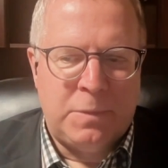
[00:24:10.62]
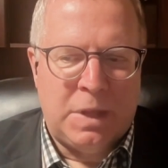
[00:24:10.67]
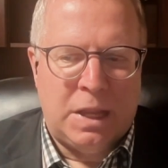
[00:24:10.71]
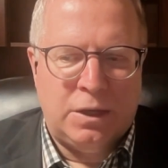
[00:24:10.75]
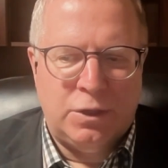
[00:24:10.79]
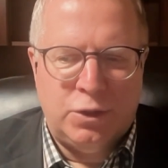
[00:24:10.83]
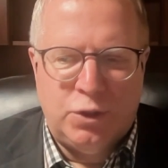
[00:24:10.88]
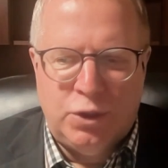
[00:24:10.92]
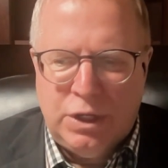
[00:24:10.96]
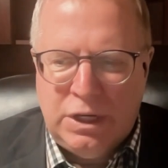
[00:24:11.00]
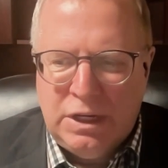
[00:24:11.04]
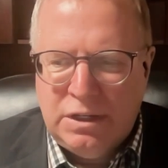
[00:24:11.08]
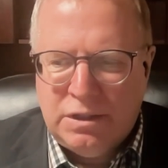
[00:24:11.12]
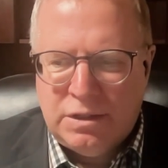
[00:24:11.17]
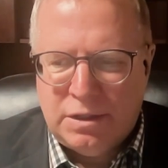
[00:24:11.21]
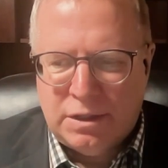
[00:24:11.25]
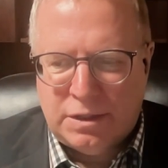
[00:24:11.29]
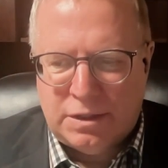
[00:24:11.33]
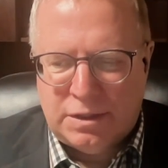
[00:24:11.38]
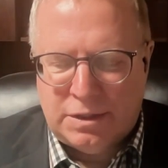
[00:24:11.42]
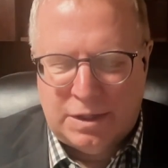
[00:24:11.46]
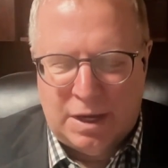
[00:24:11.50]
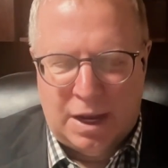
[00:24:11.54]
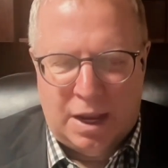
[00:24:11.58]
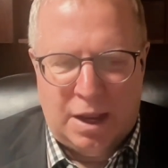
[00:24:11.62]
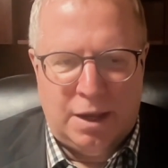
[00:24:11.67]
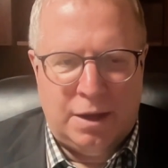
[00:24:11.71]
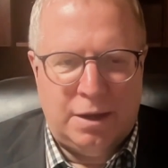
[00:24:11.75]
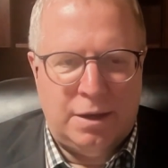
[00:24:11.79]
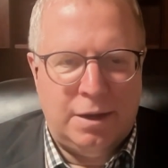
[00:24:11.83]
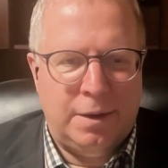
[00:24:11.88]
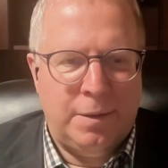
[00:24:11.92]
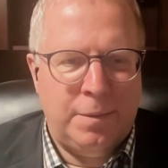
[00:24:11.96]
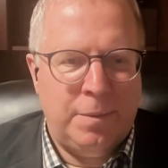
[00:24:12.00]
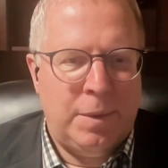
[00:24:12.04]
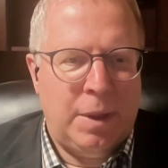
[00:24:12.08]
Jesus said.
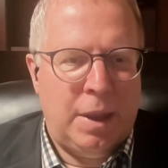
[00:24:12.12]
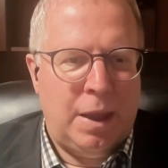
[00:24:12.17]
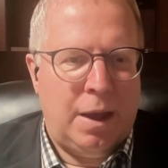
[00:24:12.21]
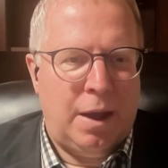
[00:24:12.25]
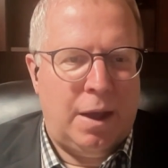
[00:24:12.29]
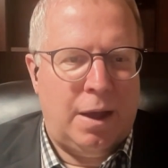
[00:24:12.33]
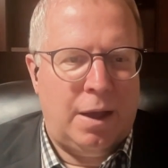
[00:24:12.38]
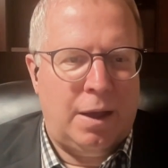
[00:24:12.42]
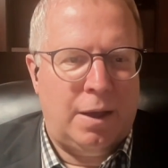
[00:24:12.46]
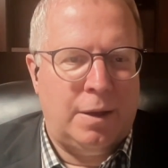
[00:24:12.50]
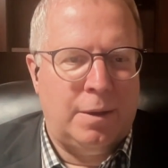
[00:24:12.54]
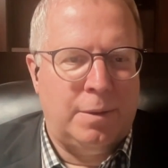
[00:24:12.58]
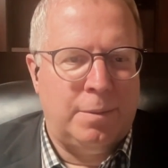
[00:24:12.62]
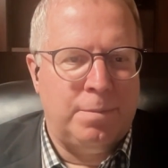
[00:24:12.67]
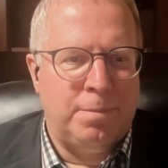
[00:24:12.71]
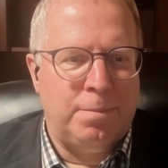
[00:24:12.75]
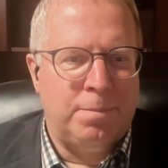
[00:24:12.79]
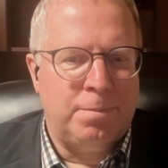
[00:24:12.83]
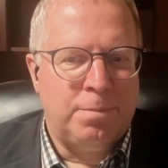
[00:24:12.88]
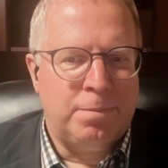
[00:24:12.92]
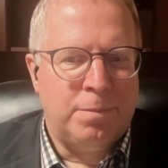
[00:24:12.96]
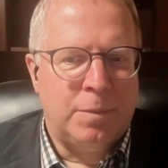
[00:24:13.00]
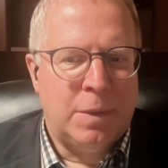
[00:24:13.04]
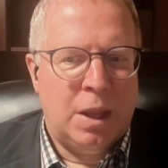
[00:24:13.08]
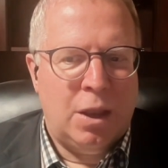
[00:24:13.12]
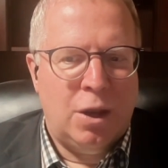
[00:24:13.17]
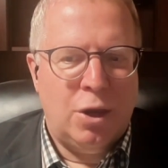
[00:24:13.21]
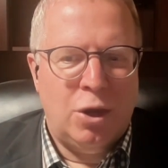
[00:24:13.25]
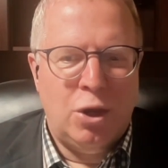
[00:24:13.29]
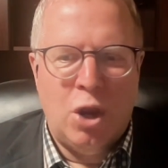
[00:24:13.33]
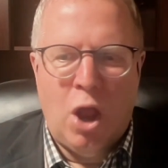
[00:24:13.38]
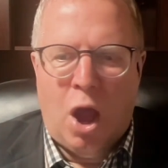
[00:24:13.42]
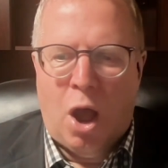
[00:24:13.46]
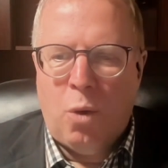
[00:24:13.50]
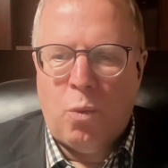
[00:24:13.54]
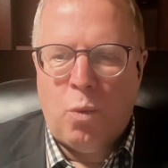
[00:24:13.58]
Um,
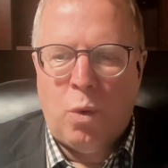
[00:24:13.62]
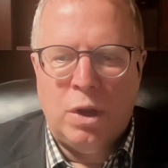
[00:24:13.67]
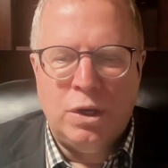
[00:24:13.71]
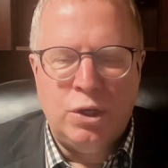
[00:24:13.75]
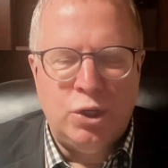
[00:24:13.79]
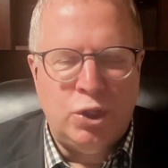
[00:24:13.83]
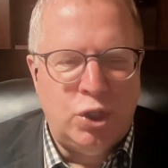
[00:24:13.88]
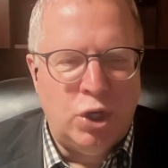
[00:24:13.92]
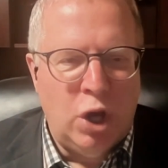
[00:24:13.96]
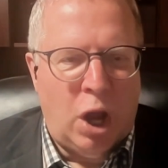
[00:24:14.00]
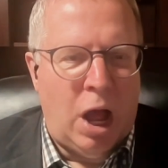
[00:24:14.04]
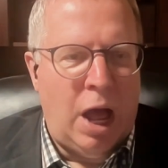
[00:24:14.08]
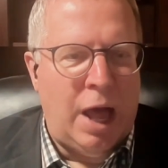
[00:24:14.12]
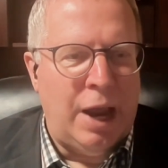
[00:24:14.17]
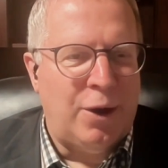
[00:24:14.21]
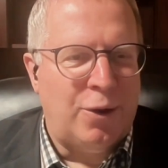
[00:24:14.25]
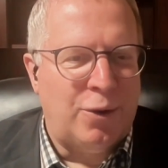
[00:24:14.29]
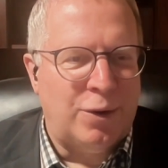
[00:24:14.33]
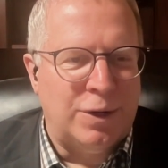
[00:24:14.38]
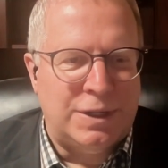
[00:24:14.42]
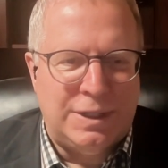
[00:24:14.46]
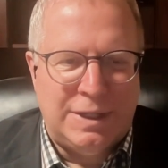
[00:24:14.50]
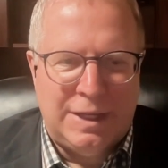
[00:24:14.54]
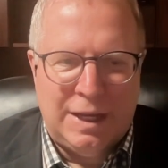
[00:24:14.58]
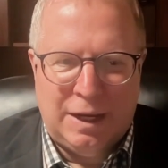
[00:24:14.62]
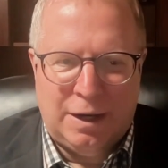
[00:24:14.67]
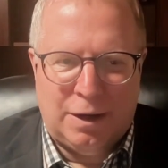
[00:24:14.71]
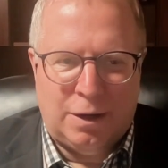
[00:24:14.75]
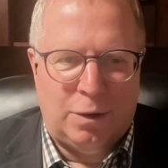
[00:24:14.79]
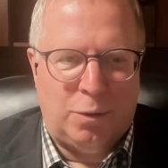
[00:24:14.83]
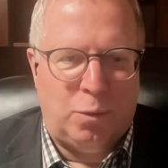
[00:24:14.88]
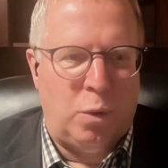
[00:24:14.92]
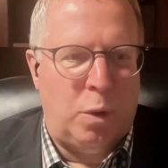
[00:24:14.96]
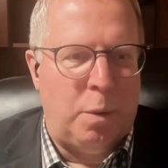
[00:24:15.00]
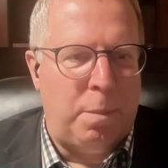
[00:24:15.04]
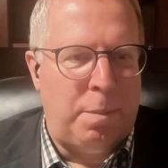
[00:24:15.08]
not one jot or
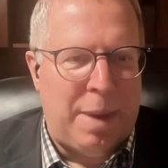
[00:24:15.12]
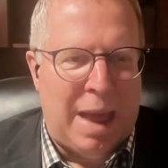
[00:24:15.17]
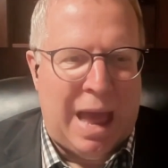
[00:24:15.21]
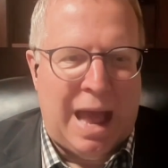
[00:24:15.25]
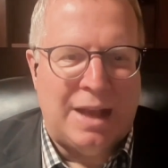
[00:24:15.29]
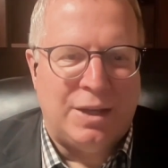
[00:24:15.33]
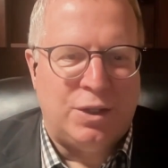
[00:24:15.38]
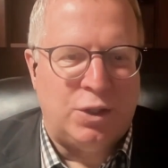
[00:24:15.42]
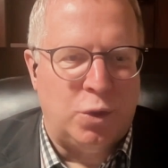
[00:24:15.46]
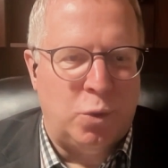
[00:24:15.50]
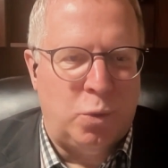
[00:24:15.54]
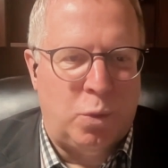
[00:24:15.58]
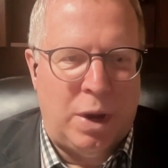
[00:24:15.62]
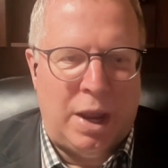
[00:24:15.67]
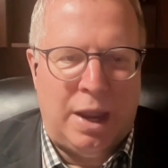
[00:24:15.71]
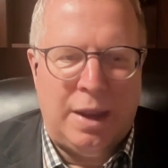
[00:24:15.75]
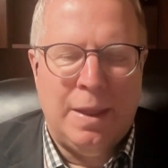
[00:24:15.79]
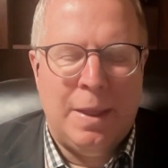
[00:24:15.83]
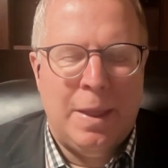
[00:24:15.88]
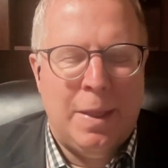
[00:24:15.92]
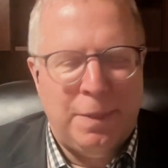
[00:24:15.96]
tittle will pass away.